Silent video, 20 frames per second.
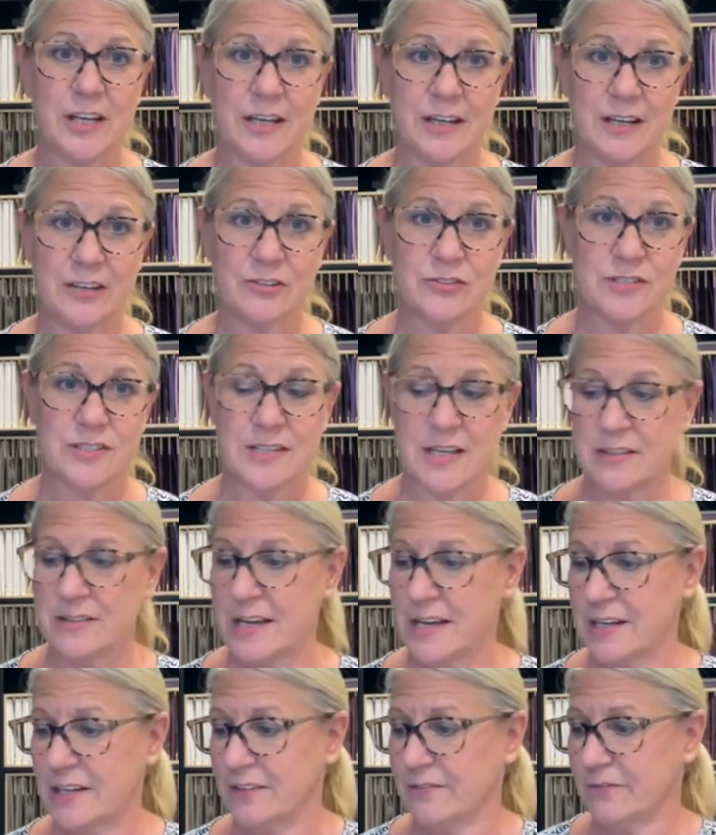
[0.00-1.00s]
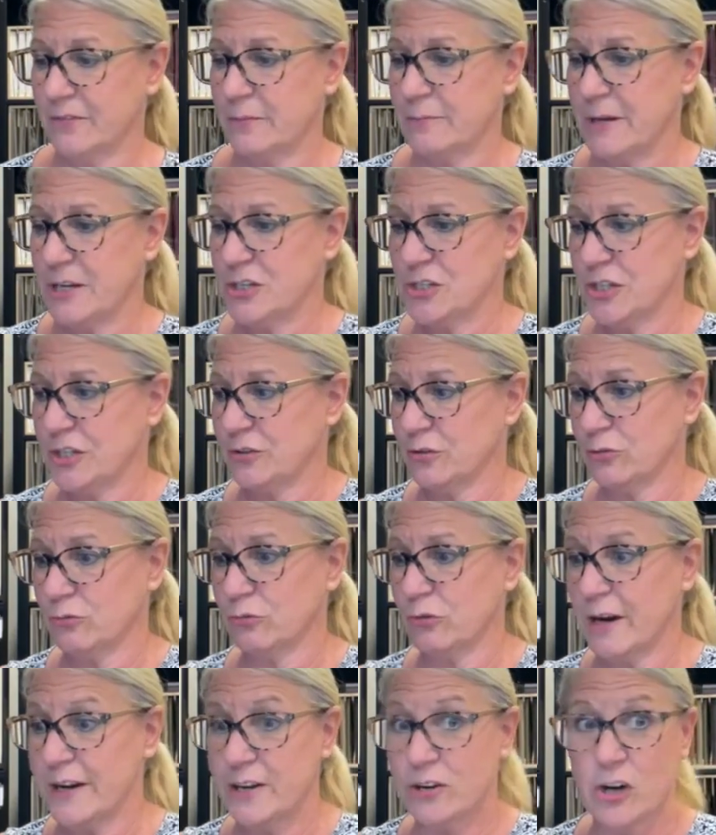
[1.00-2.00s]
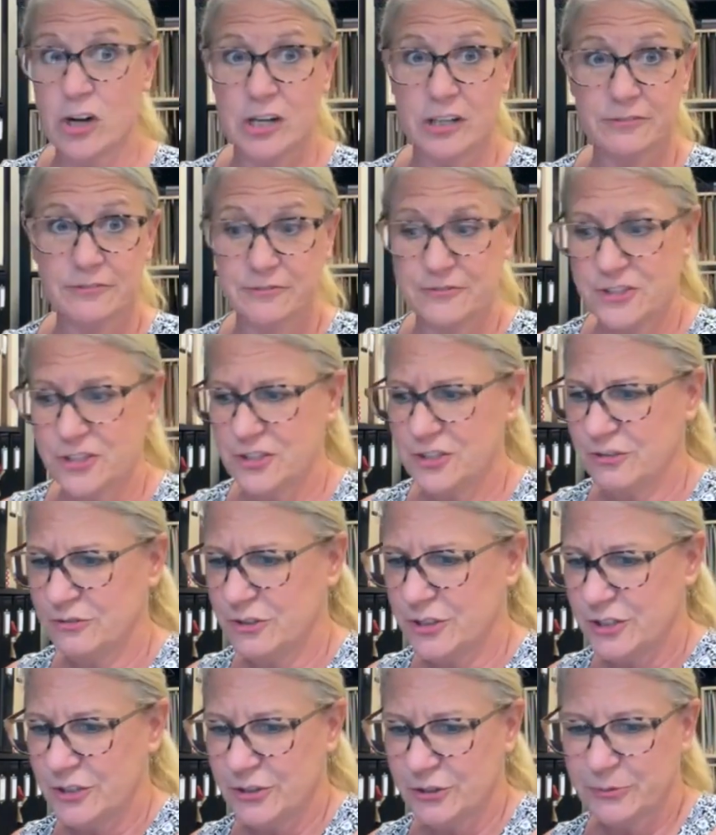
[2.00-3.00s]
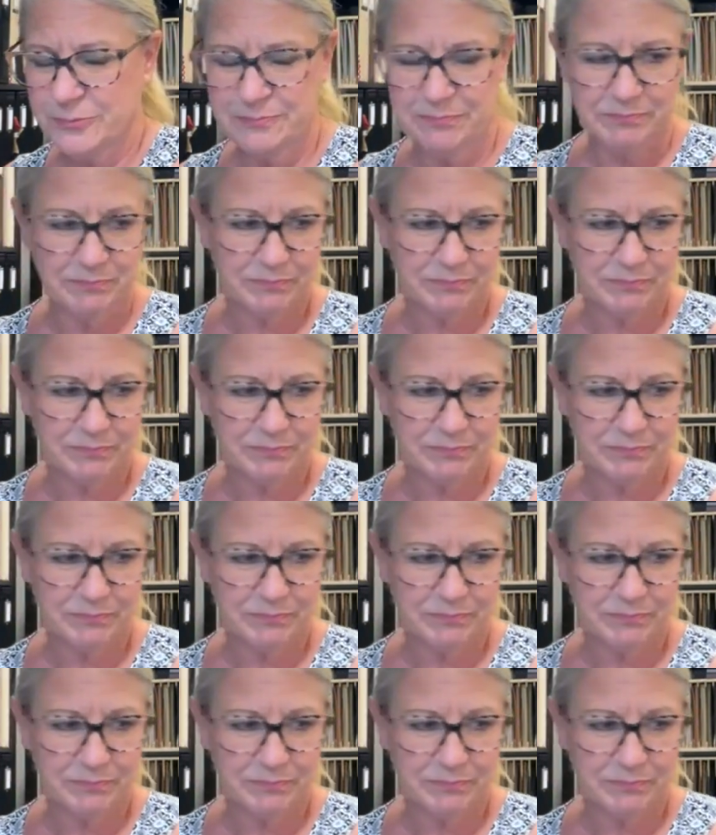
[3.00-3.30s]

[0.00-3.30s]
and I'll send that information right off to you.